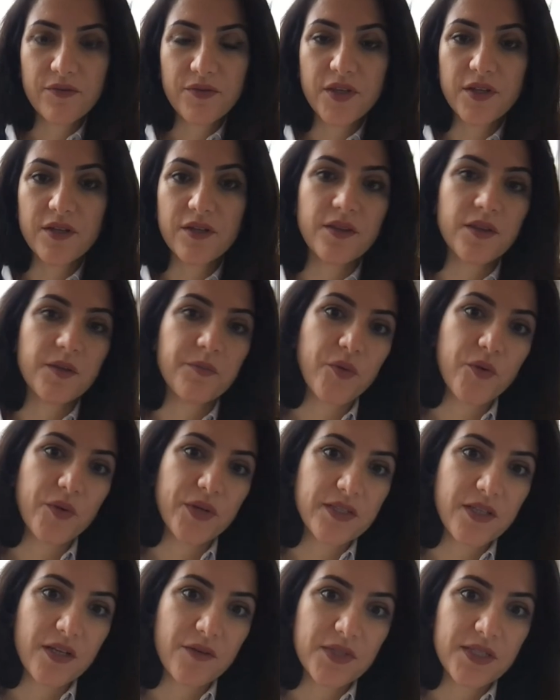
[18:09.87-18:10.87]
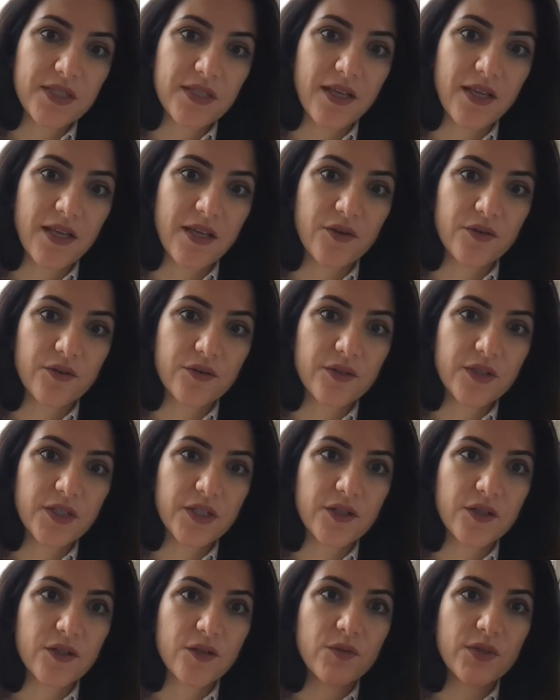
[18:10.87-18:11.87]
the points I was saying
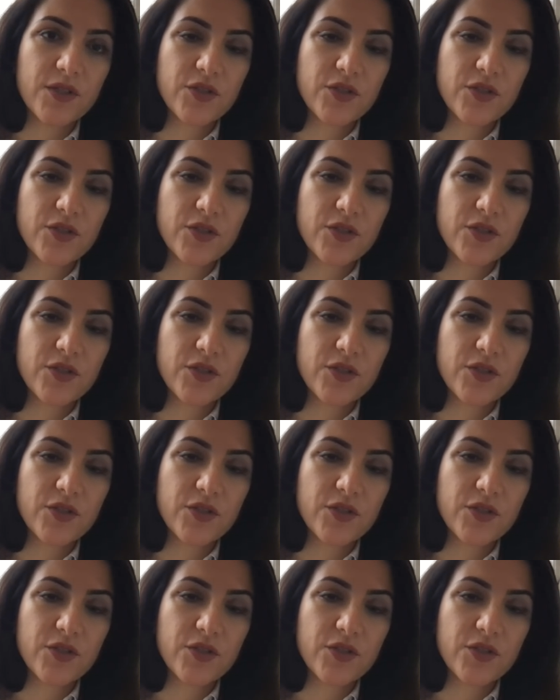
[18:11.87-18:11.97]
earlier,